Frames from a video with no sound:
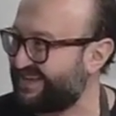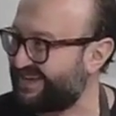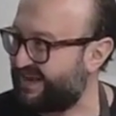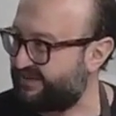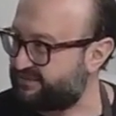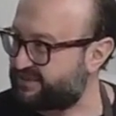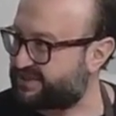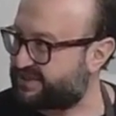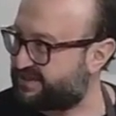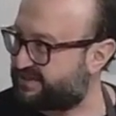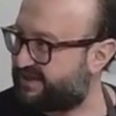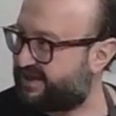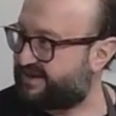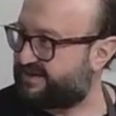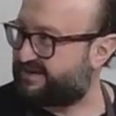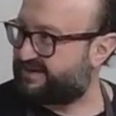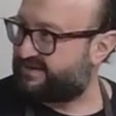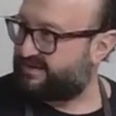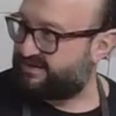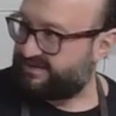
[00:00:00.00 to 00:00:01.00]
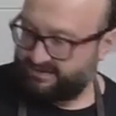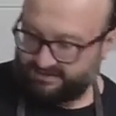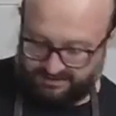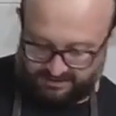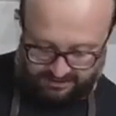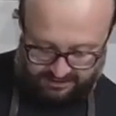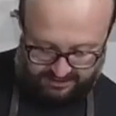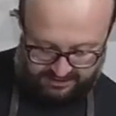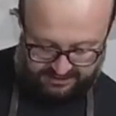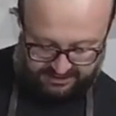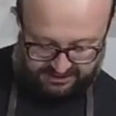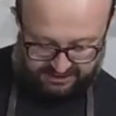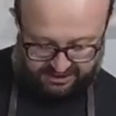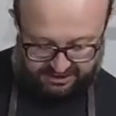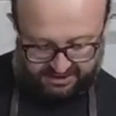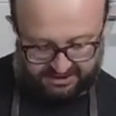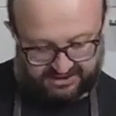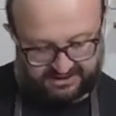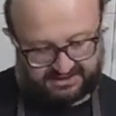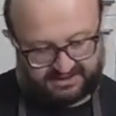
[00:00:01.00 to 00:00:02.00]
Mexican. Yeah. It's
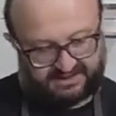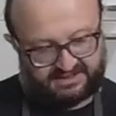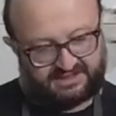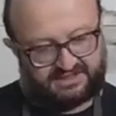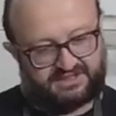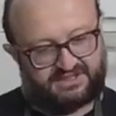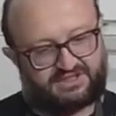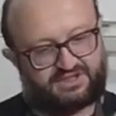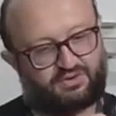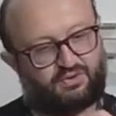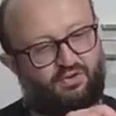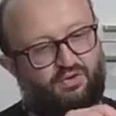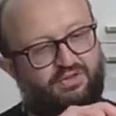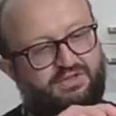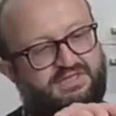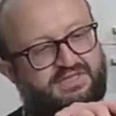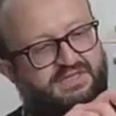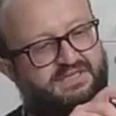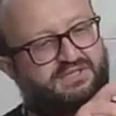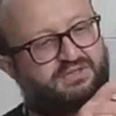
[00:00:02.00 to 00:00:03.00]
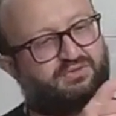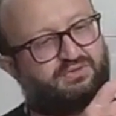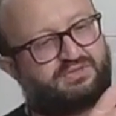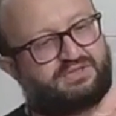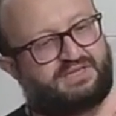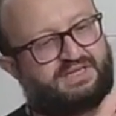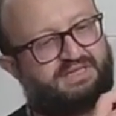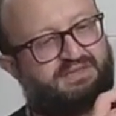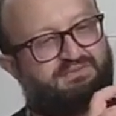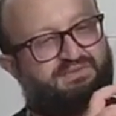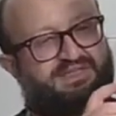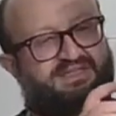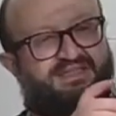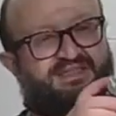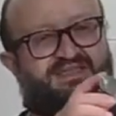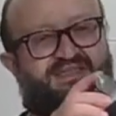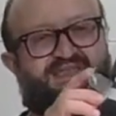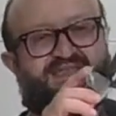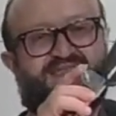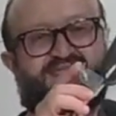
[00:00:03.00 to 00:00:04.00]
just the whole thing is hold together with
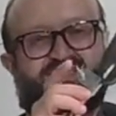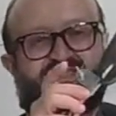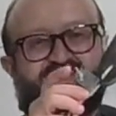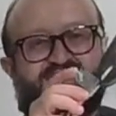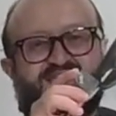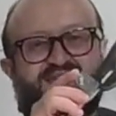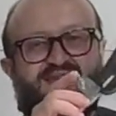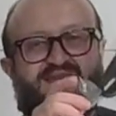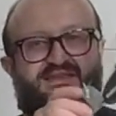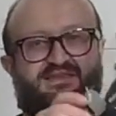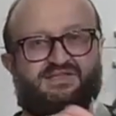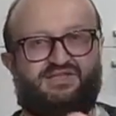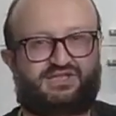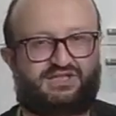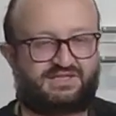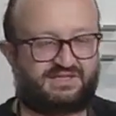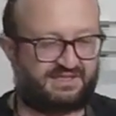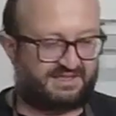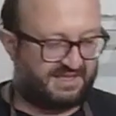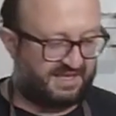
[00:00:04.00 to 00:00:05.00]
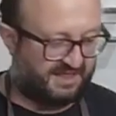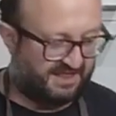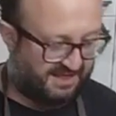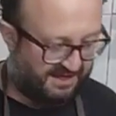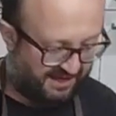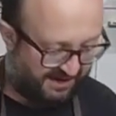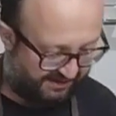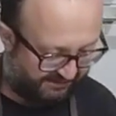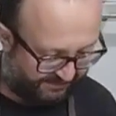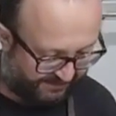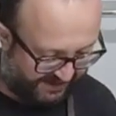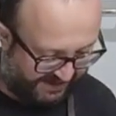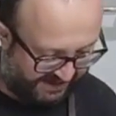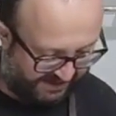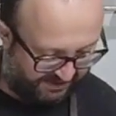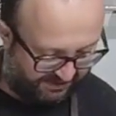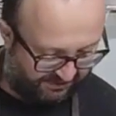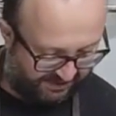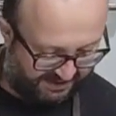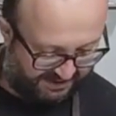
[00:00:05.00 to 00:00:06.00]
this little chinsy thing. I don't
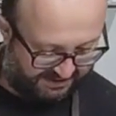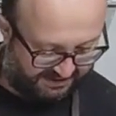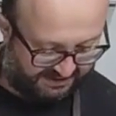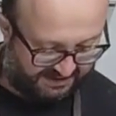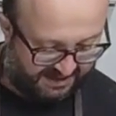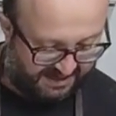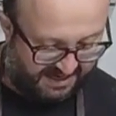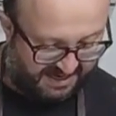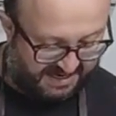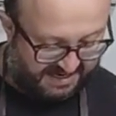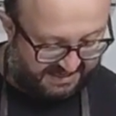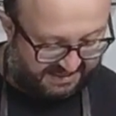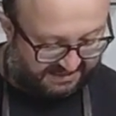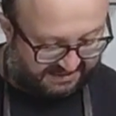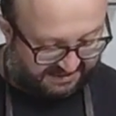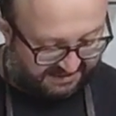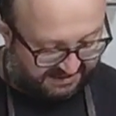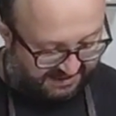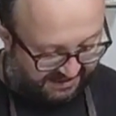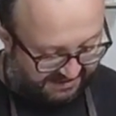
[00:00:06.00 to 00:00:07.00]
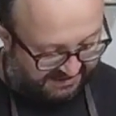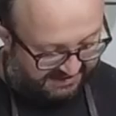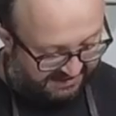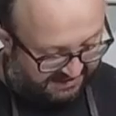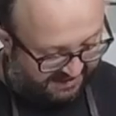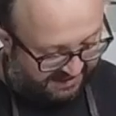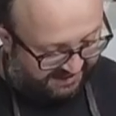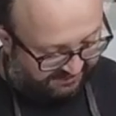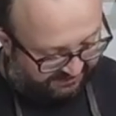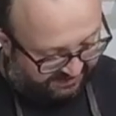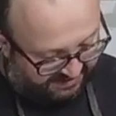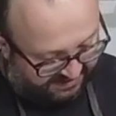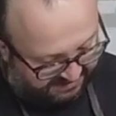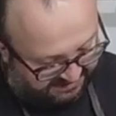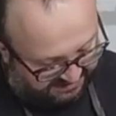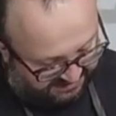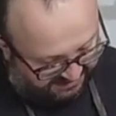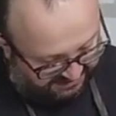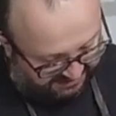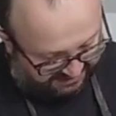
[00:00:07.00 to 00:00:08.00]
know what it is. It's nice and heavy. It's
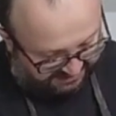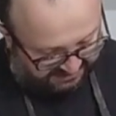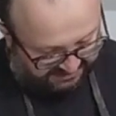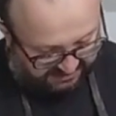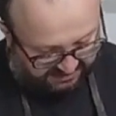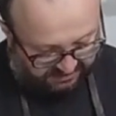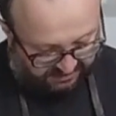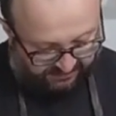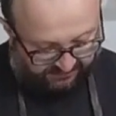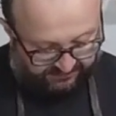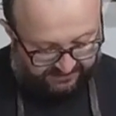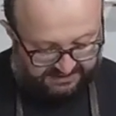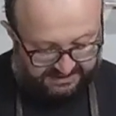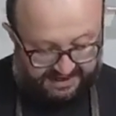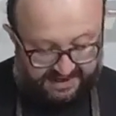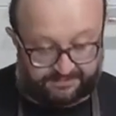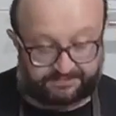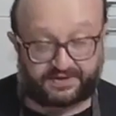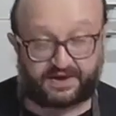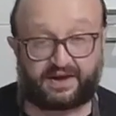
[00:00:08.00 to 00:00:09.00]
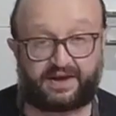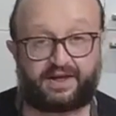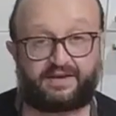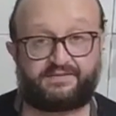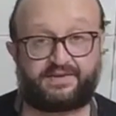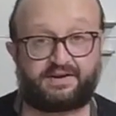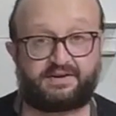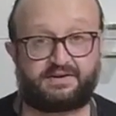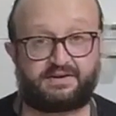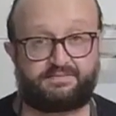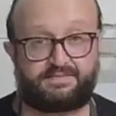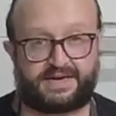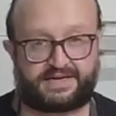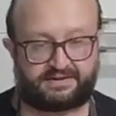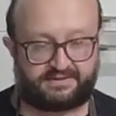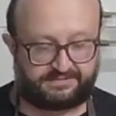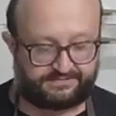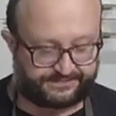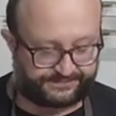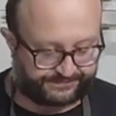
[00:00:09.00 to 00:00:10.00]
got a nice surface. The heavier the better.